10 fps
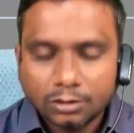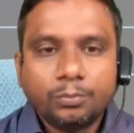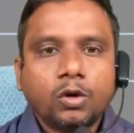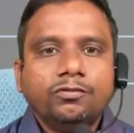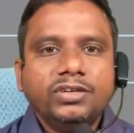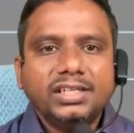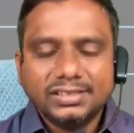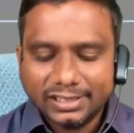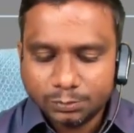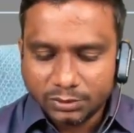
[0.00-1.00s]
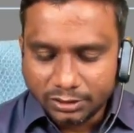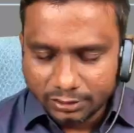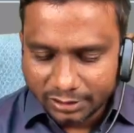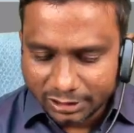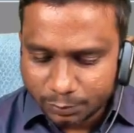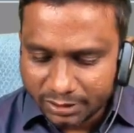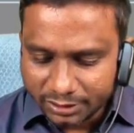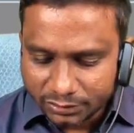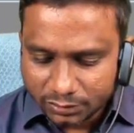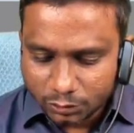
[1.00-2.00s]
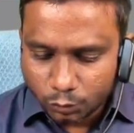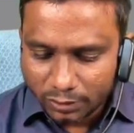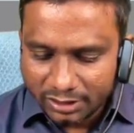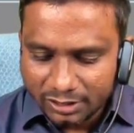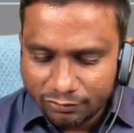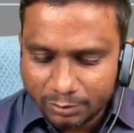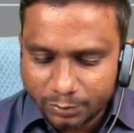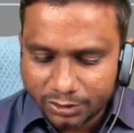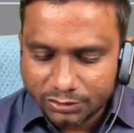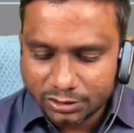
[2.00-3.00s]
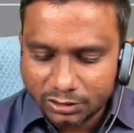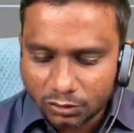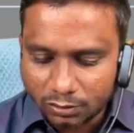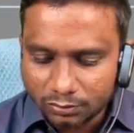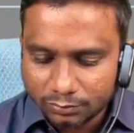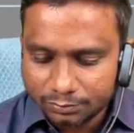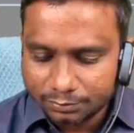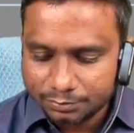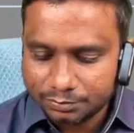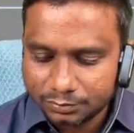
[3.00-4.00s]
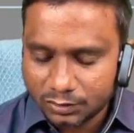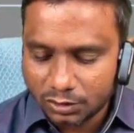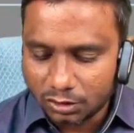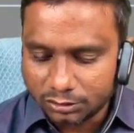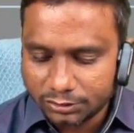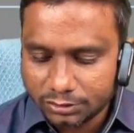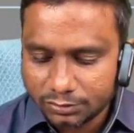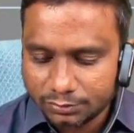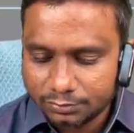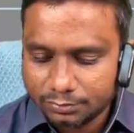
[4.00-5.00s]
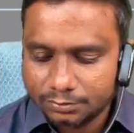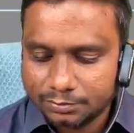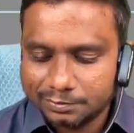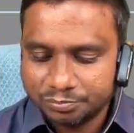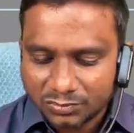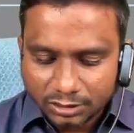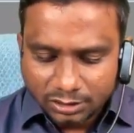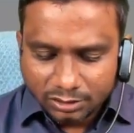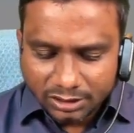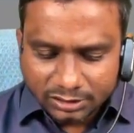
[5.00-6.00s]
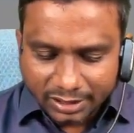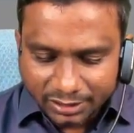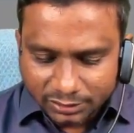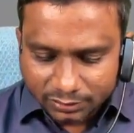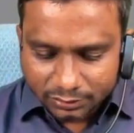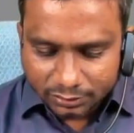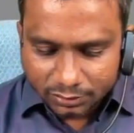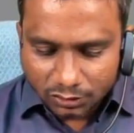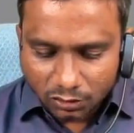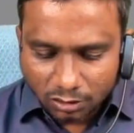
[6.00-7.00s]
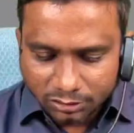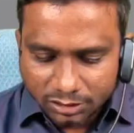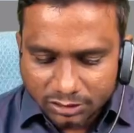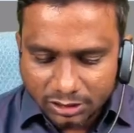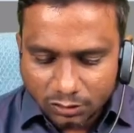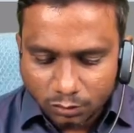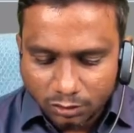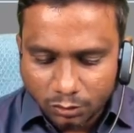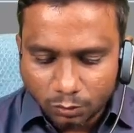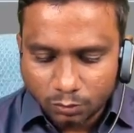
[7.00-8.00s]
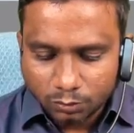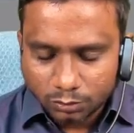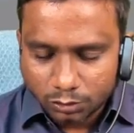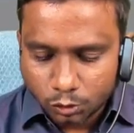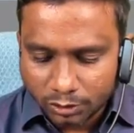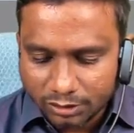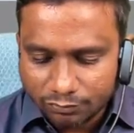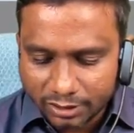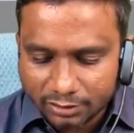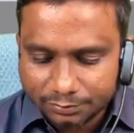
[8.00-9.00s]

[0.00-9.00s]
Profit is expressed 25% on cost. In this case, cost is equal to 25.